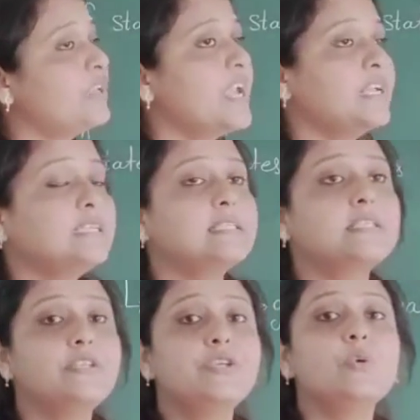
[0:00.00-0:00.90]

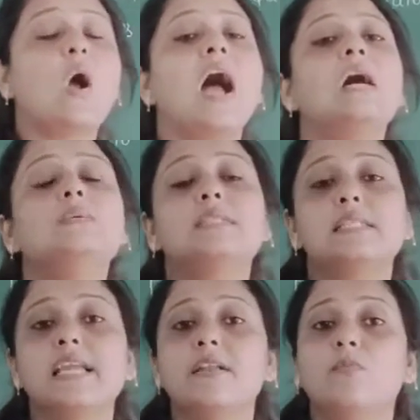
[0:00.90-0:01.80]
things you have
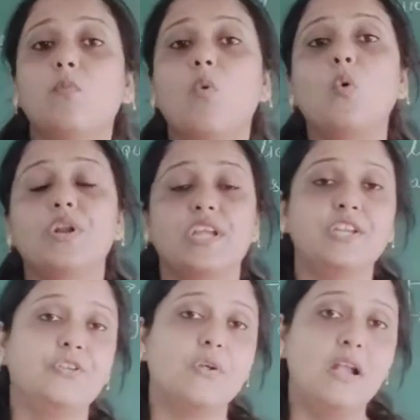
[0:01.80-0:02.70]
seen more
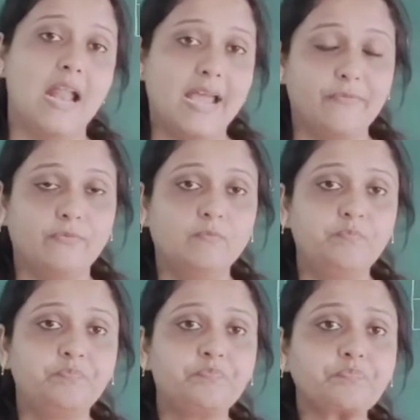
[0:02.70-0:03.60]
in your life.
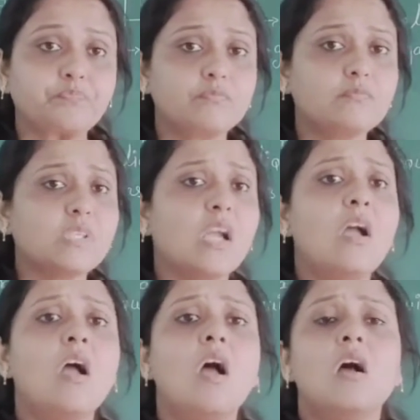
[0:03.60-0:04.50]

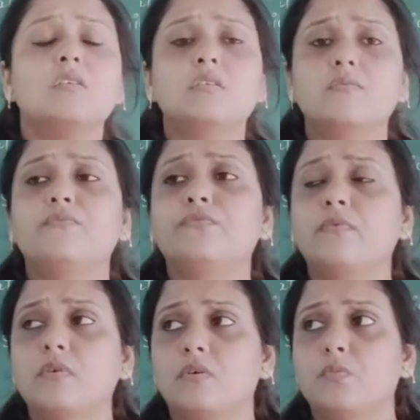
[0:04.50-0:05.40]

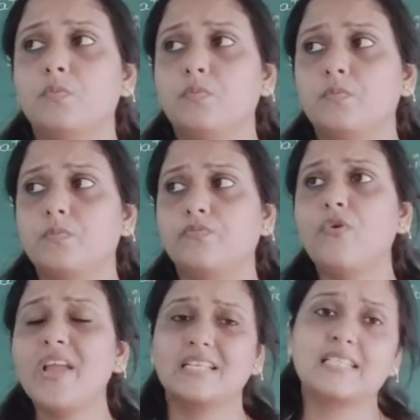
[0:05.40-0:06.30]

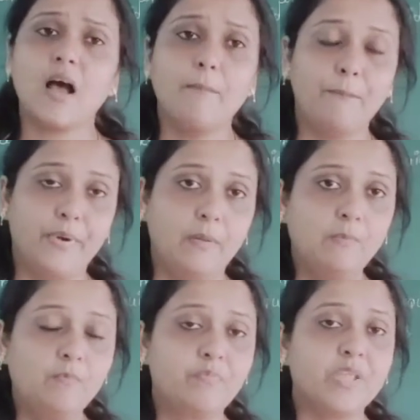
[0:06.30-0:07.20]
For example,
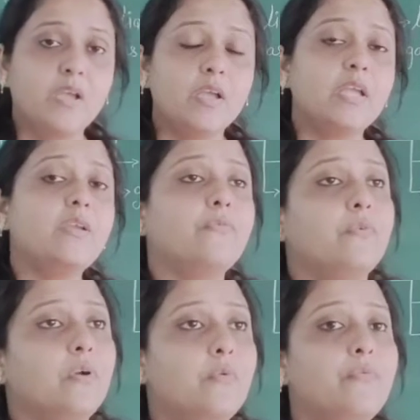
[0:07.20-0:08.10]
if
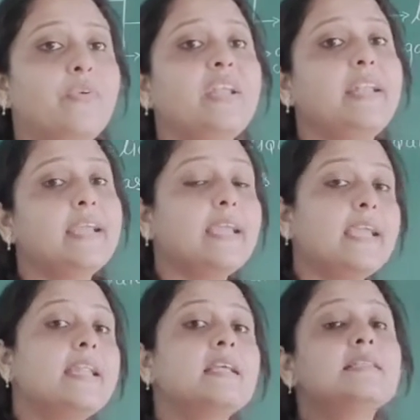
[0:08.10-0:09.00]
we
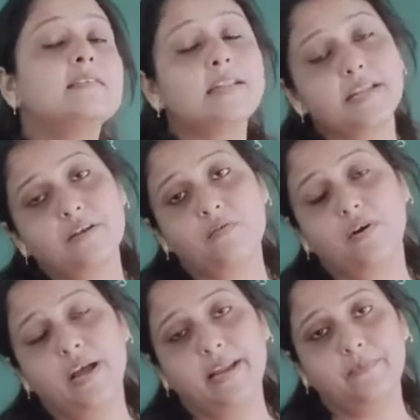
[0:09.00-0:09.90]
take eraser in
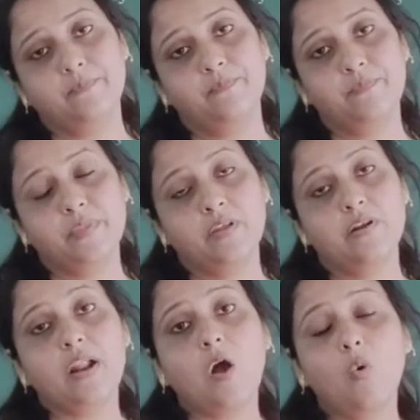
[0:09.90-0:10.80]
our hand,
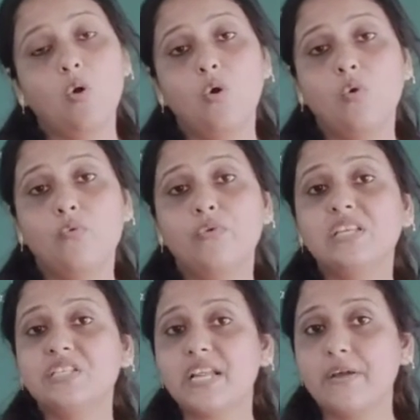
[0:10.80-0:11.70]
now
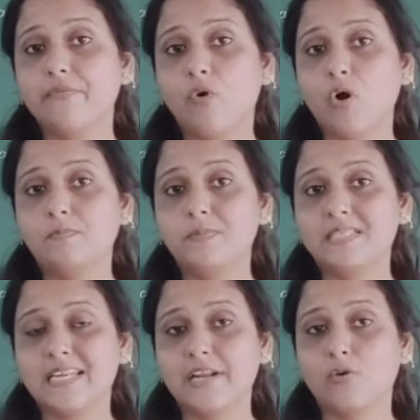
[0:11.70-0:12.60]
which type of
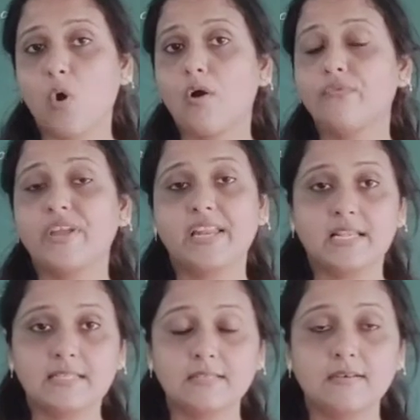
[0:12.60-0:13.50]
state of
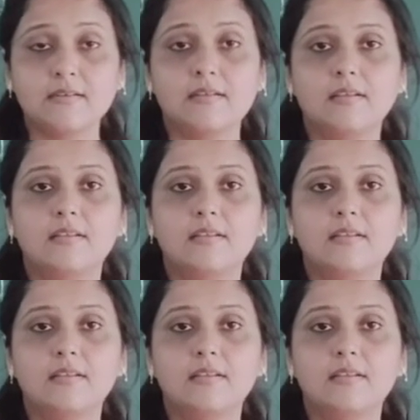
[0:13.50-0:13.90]
eraser?